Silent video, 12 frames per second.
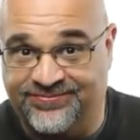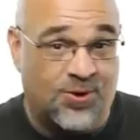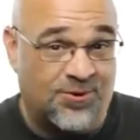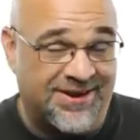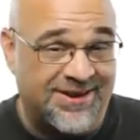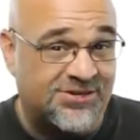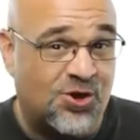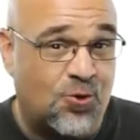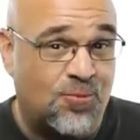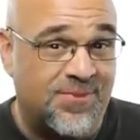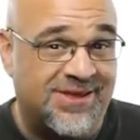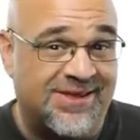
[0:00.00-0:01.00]
Well, when he
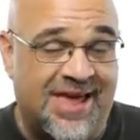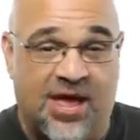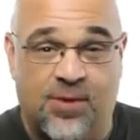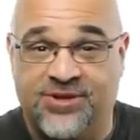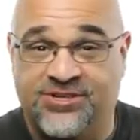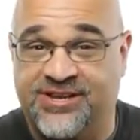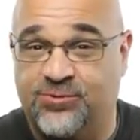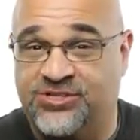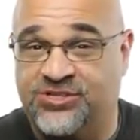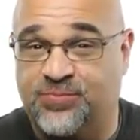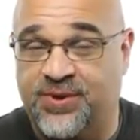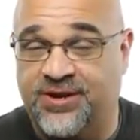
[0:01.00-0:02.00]
told me how much he
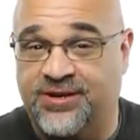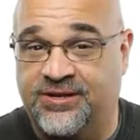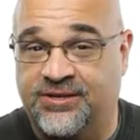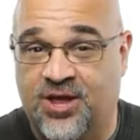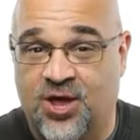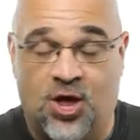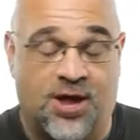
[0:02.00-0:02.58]
was spending